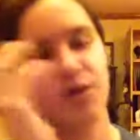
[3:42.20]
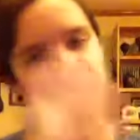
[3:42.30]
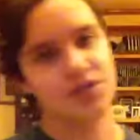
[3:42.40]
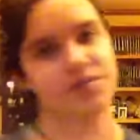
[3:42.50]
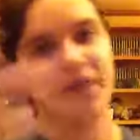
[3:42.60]

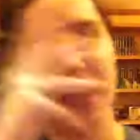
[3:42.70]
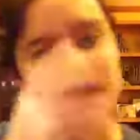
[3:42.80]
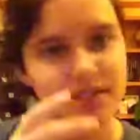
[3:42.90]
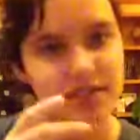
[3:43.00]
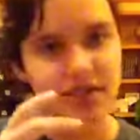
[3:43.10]
orange
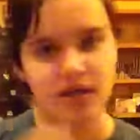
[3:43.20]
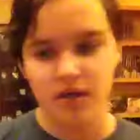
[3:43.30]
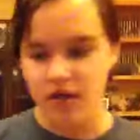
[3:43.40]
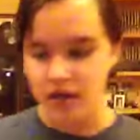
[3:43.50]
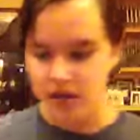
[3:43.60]
mask.
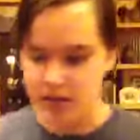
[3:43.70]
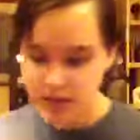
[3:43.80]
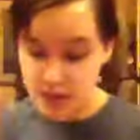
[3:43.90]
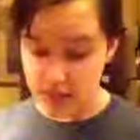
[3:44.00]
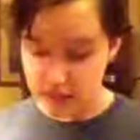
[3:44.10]

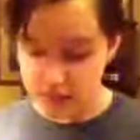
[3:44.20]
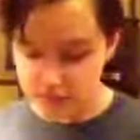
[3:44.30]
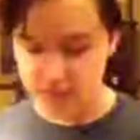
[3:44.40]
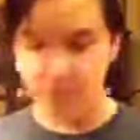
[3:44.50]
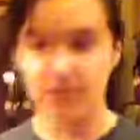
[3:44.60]
He
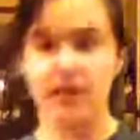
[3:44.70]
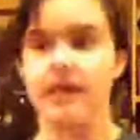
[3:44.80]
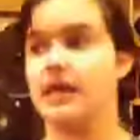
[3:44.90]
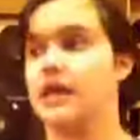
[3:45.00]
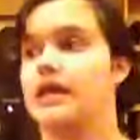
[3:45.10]
is
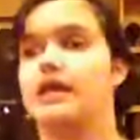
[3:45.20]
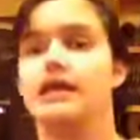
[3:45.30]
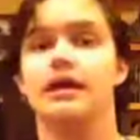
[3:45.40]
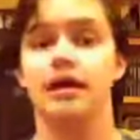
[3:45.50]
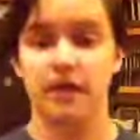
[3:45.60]
playing
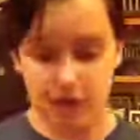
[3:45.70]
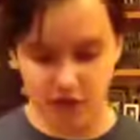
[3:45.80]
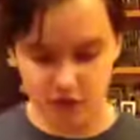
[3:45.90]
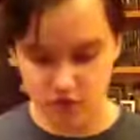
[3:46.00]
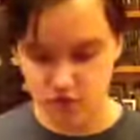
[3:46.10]
a
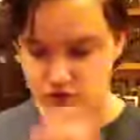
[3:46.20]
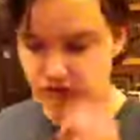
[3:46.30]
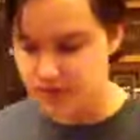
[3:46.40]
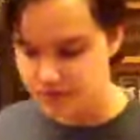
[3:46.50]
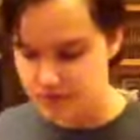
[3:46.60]

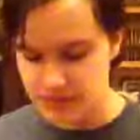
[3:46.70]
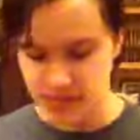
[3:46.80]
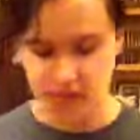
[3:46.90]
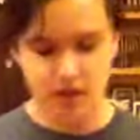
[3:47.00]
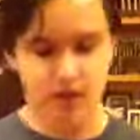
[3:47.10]
incredibly
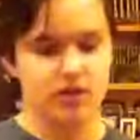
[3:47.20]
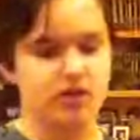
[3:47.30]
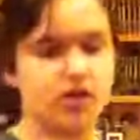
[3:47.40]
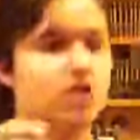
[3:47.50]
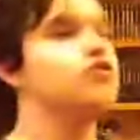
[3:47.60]

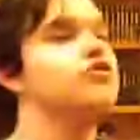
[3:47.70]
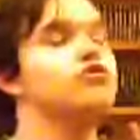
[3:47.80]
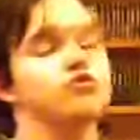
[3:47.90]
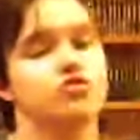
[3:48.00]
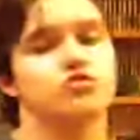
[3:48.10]

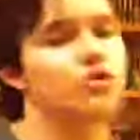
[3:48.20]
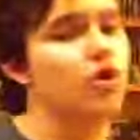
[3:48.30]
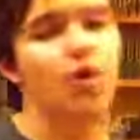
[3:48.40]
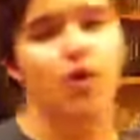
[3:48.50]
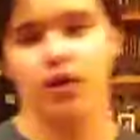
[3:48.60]
huge
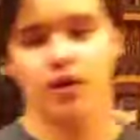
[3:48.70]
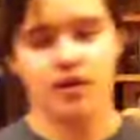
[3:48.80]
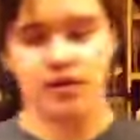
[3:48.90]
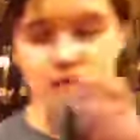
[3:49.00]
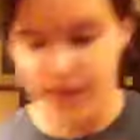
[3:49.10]
role
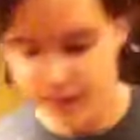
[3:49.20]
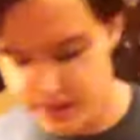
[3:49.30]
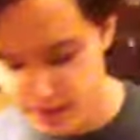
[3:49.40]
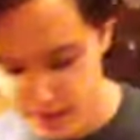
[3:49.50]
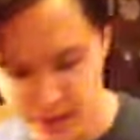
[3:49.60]

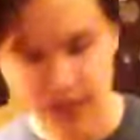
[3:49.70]
in um,